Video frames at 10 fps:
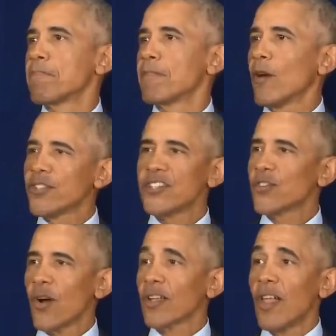Those
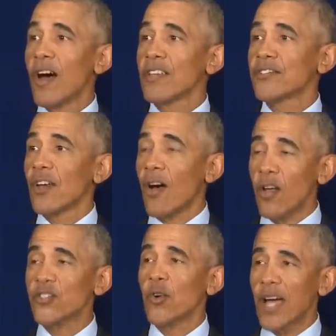historic laws
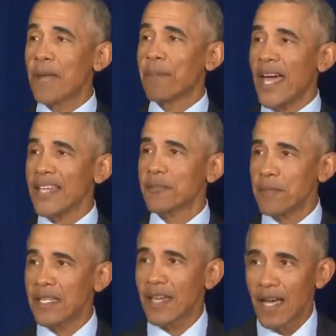also got passed
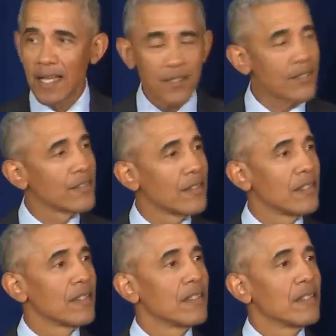because
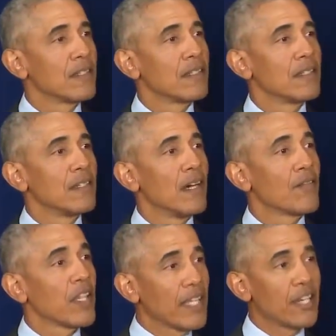of
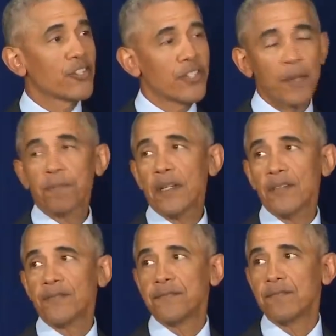the leadership of
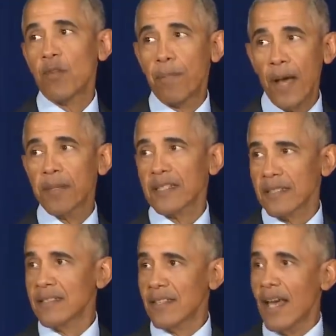
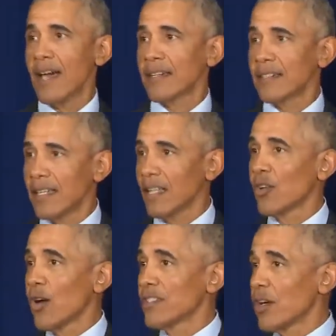Republicans, like
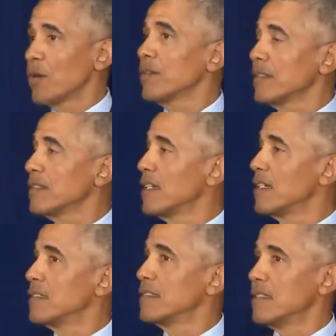Illinois' own
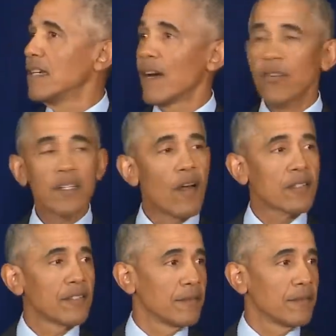Everett Dirksen.